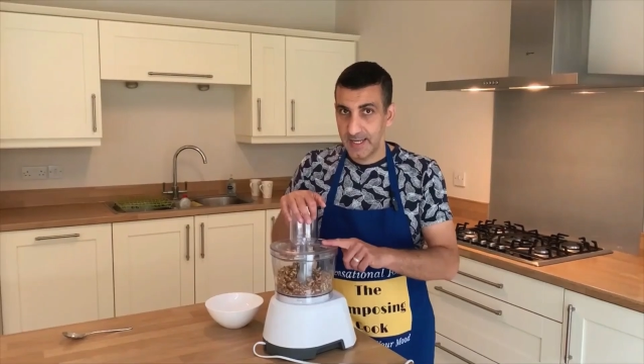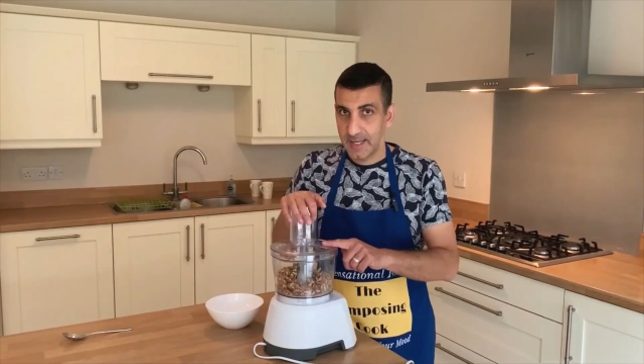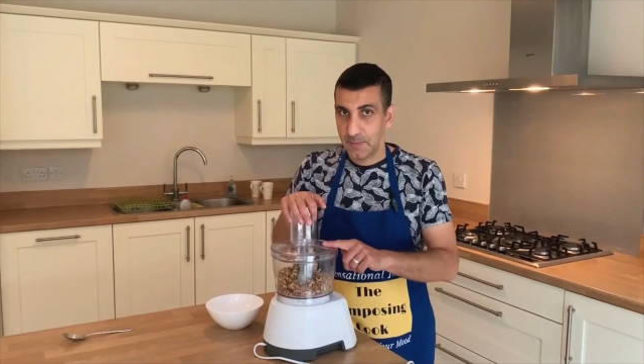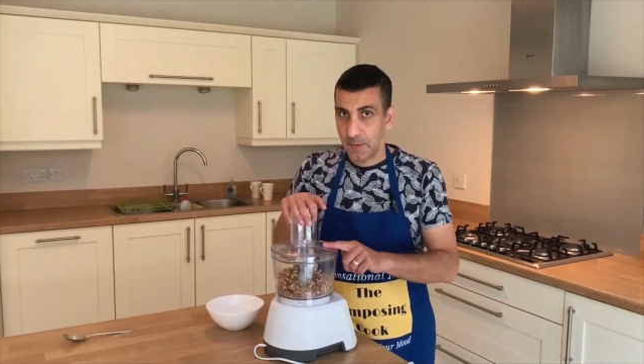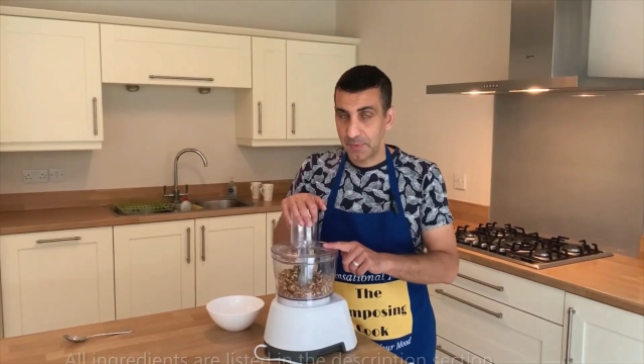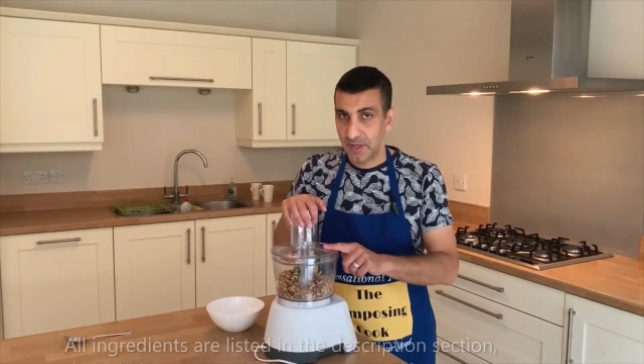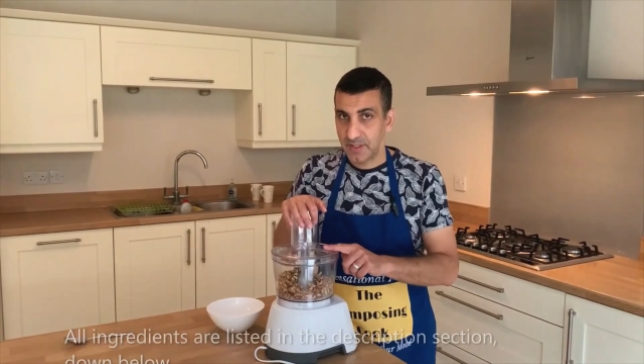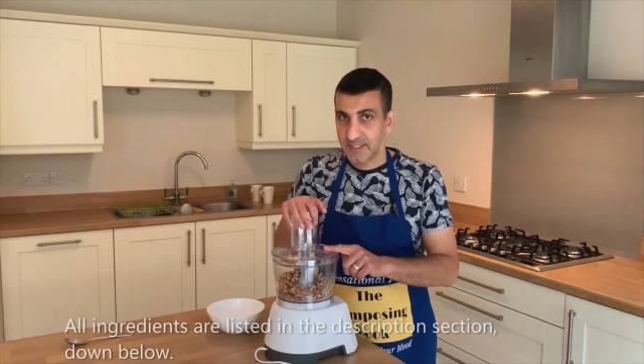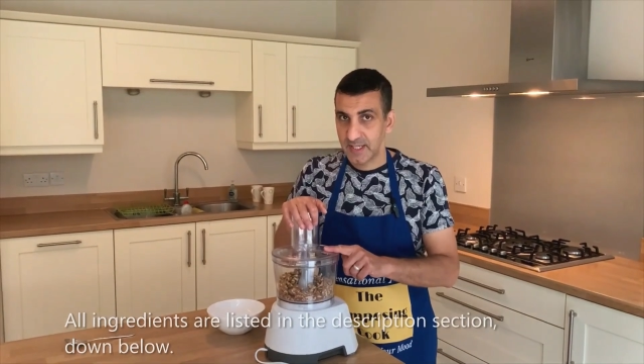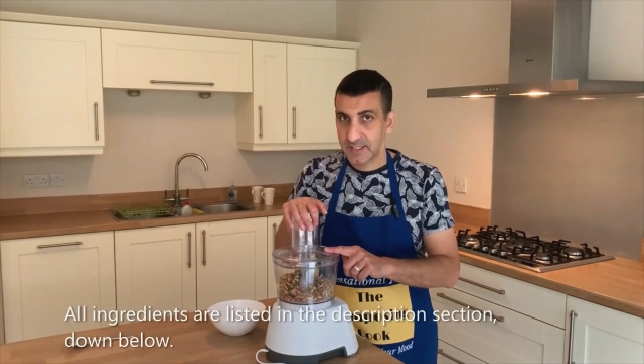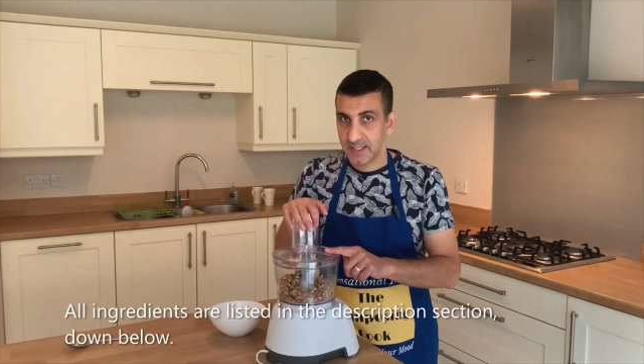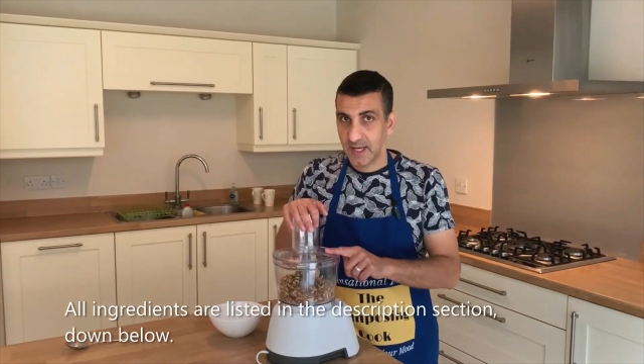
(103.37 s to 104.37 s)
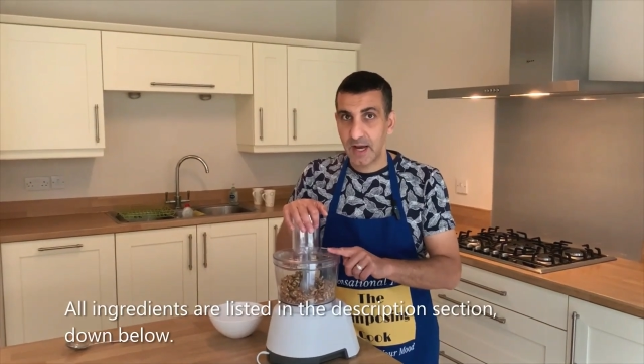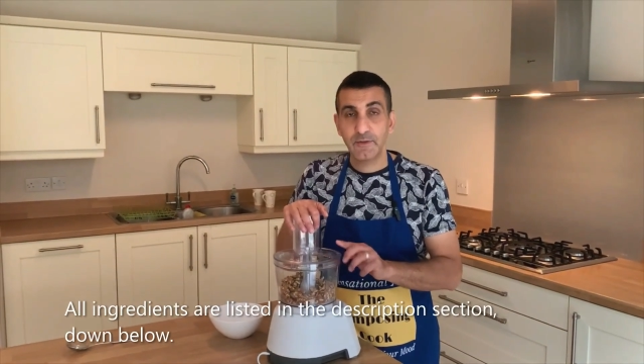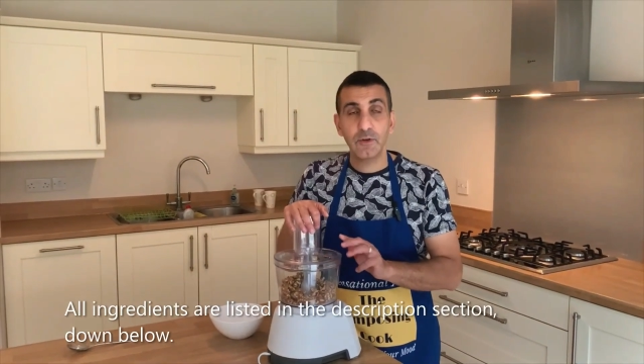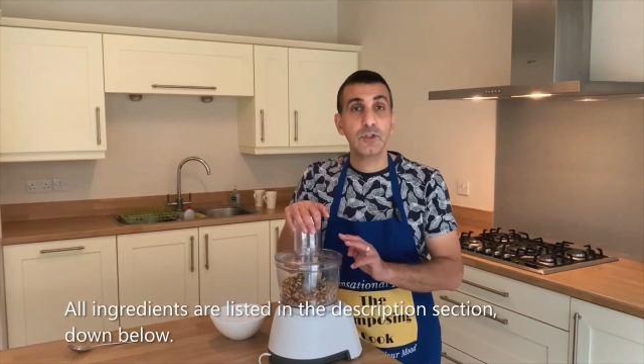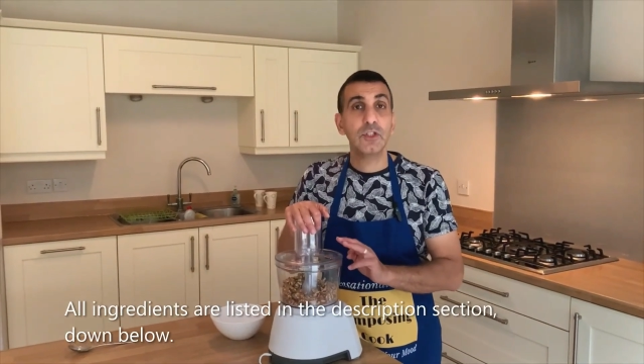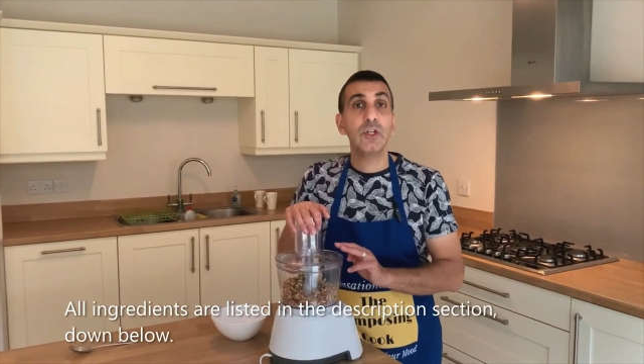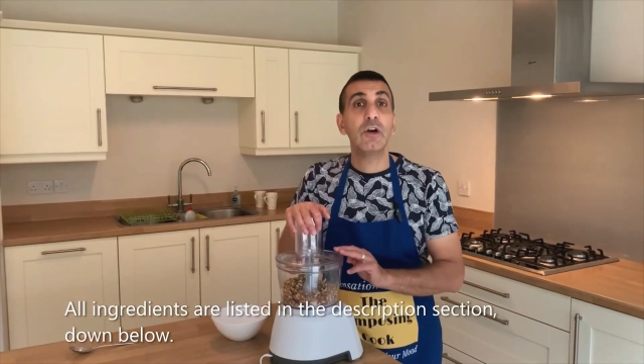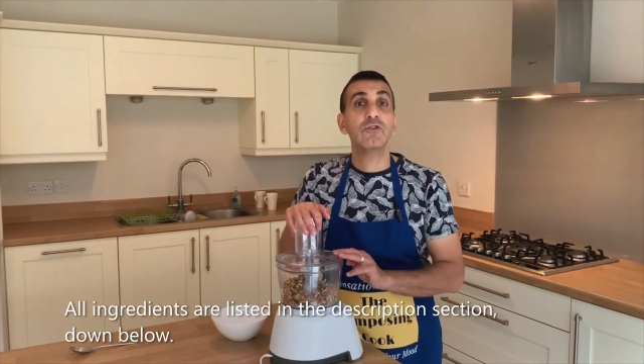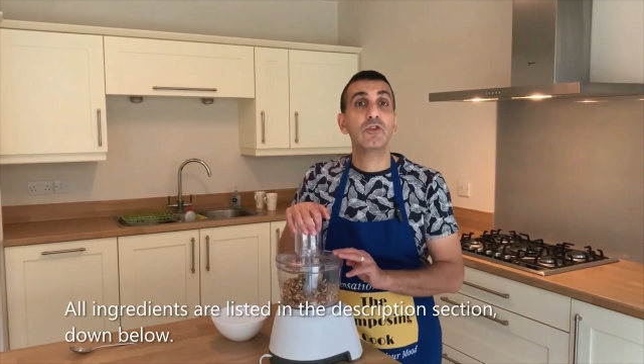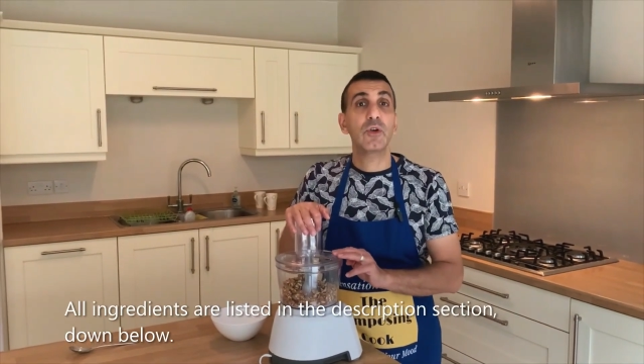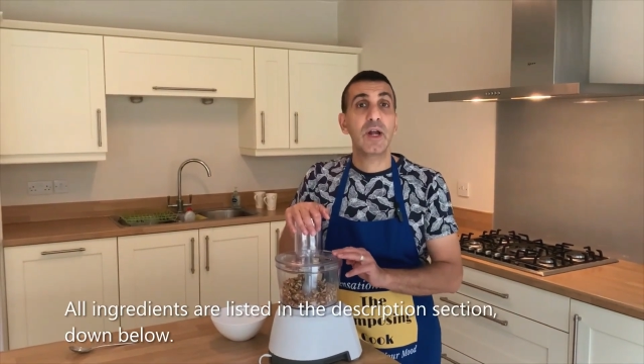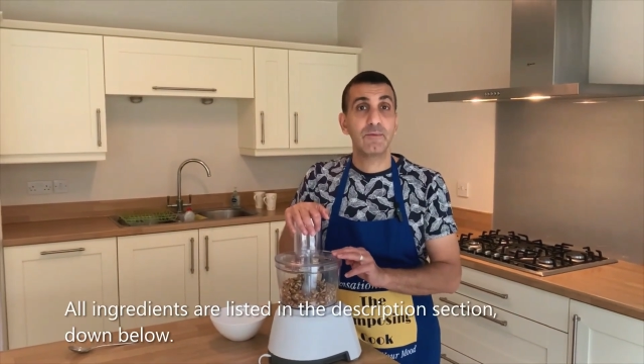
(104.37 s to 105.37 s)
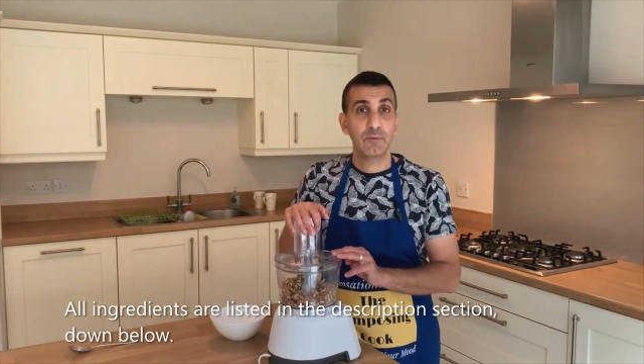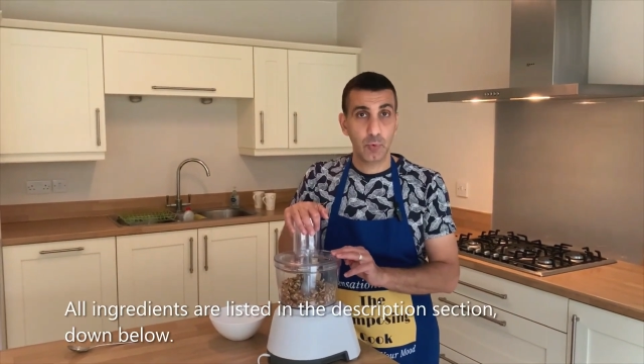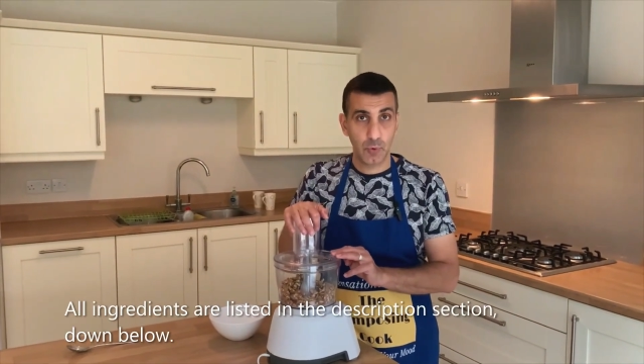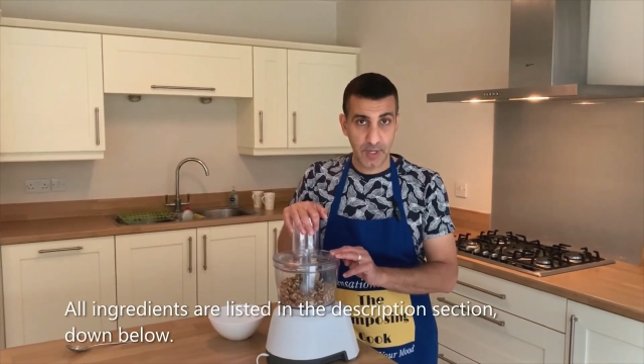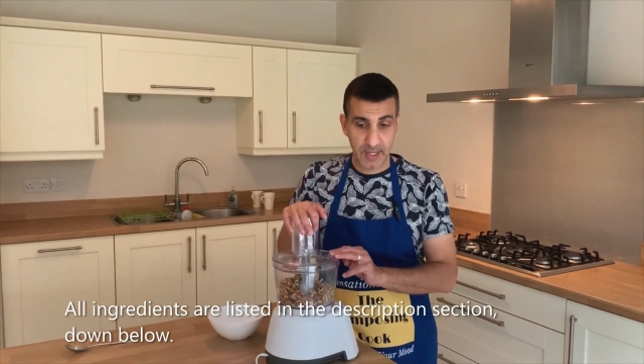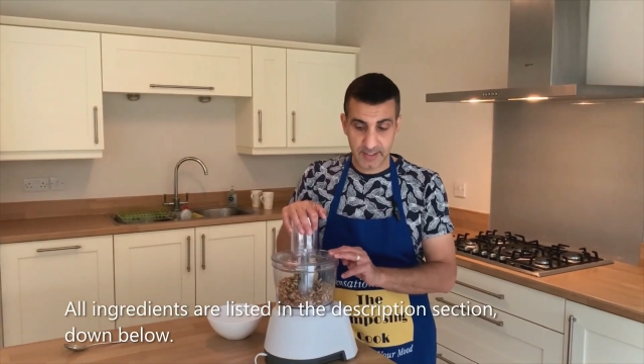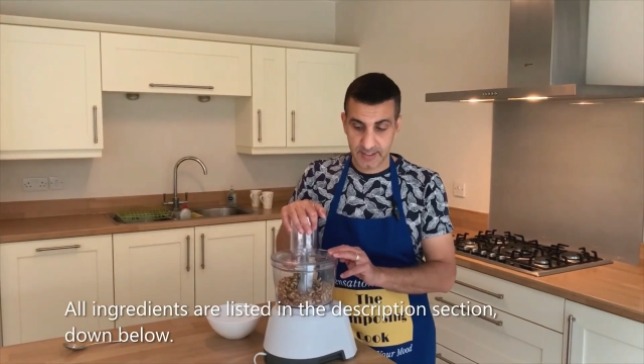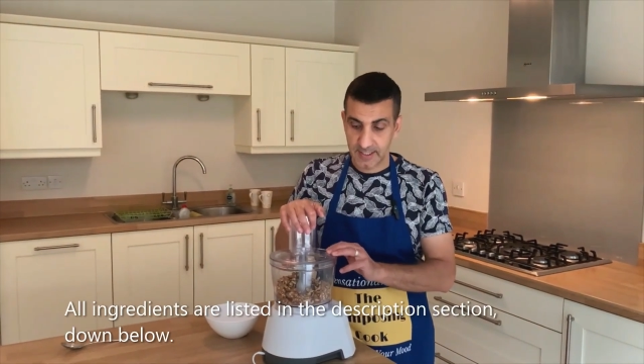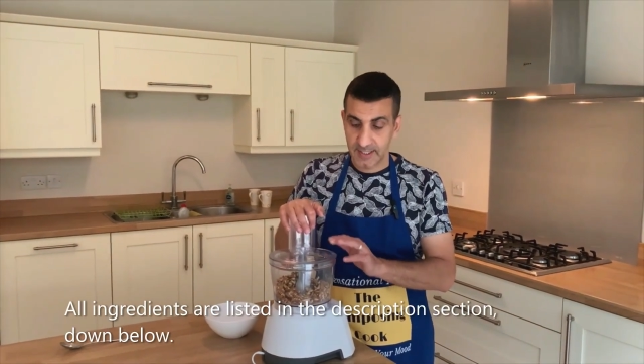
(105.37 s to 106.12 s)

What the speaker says: In my processor, I've got 200 grams walnuts.